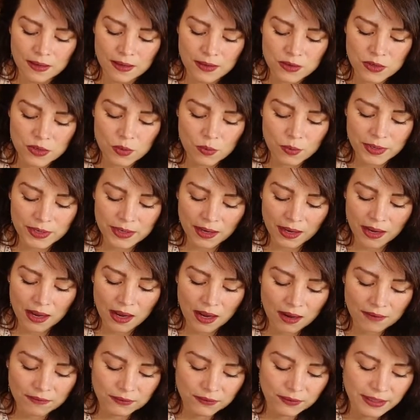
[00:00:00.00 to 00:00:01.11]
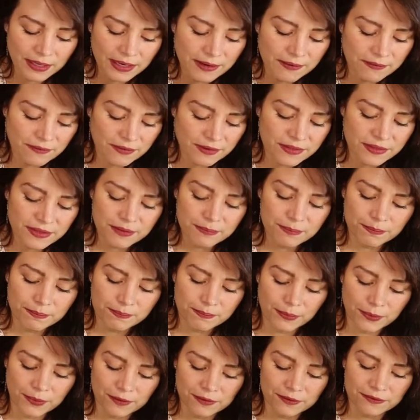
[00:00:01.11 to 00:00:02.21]
You want to cover everything
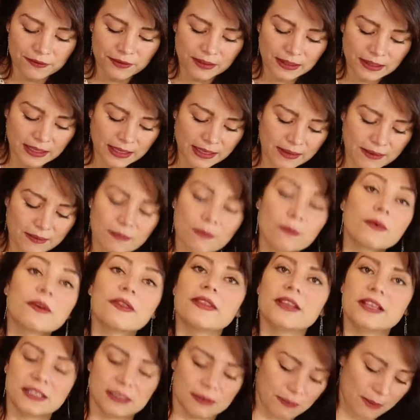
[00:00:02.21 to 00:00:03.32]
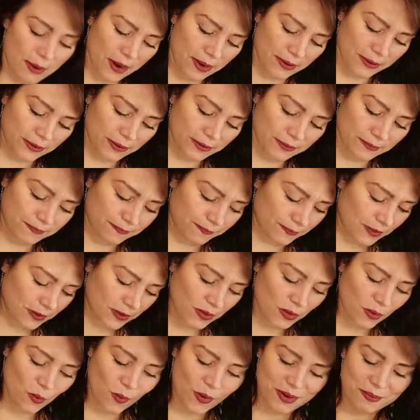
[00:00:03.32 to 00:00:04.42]
perfectly with this butter. You
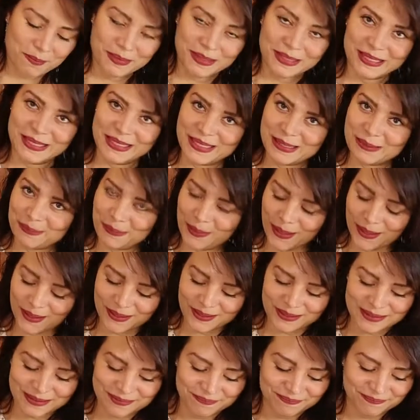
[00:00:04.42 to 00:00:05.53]
don't want to miss a spot.